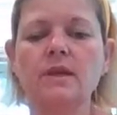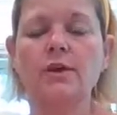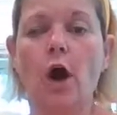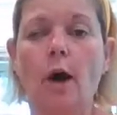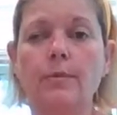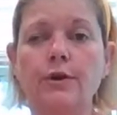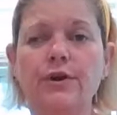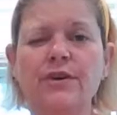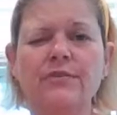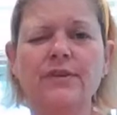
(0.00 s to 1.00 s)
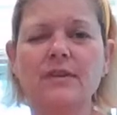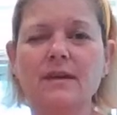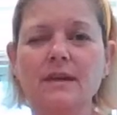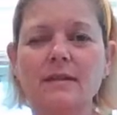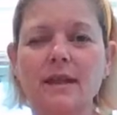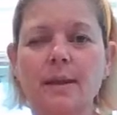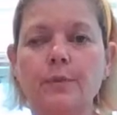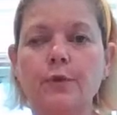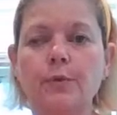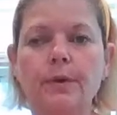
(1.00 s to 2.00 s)
cobbler filling, like
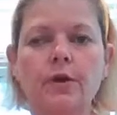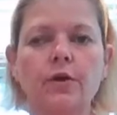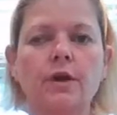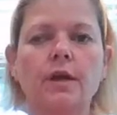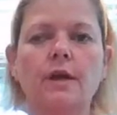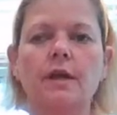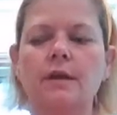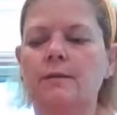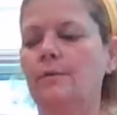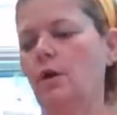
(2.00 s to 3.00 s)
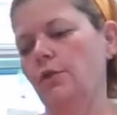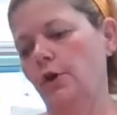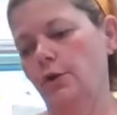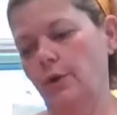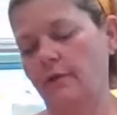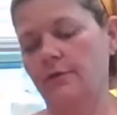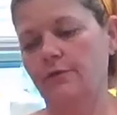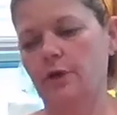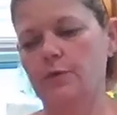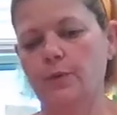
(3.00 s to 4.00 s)
blueberry, although you have the
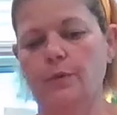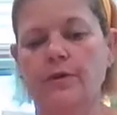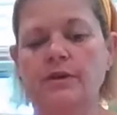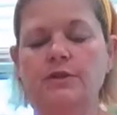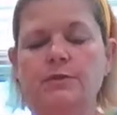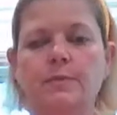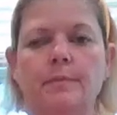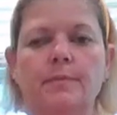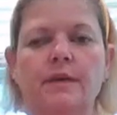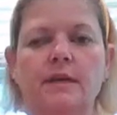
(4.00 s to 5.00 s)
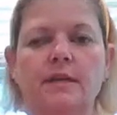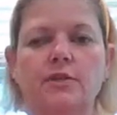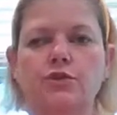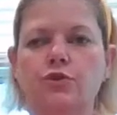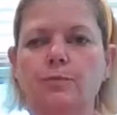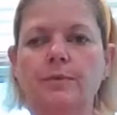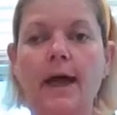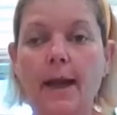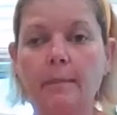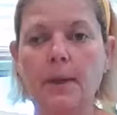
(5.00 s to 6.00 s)
fresh blueberries, but peach or
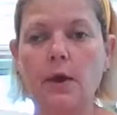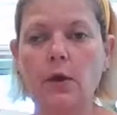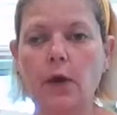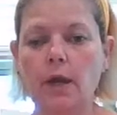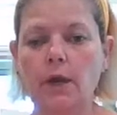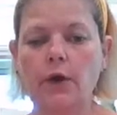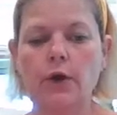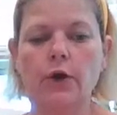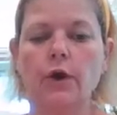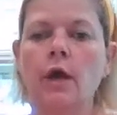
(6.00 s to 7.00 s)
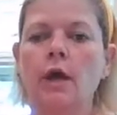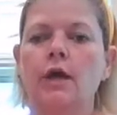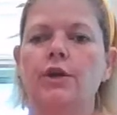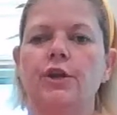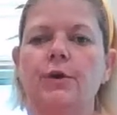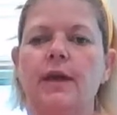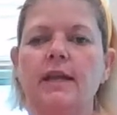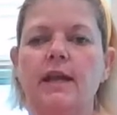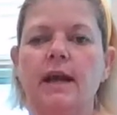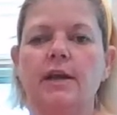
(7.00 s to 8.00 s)
blackberry, or you know,
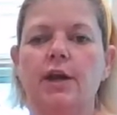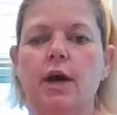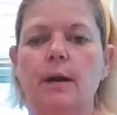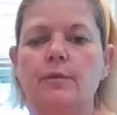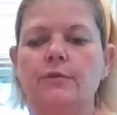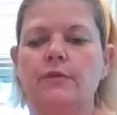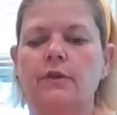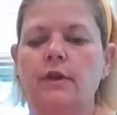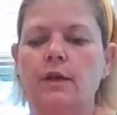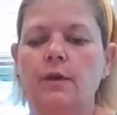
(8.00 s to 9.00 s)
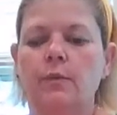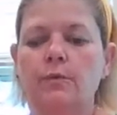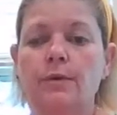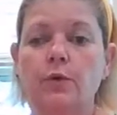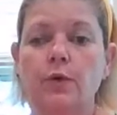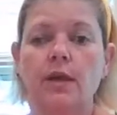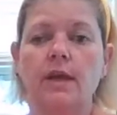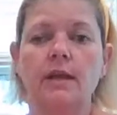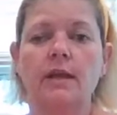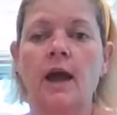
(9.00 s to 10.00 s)
any kind of cobbler filling would be
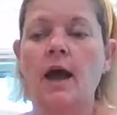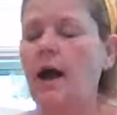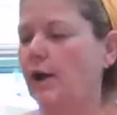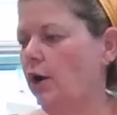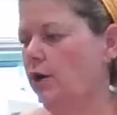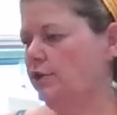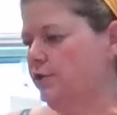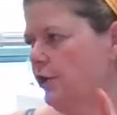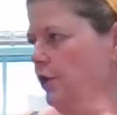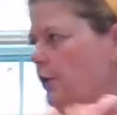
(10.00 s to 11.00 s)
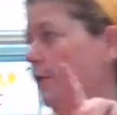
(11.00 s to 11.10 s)
great. I also,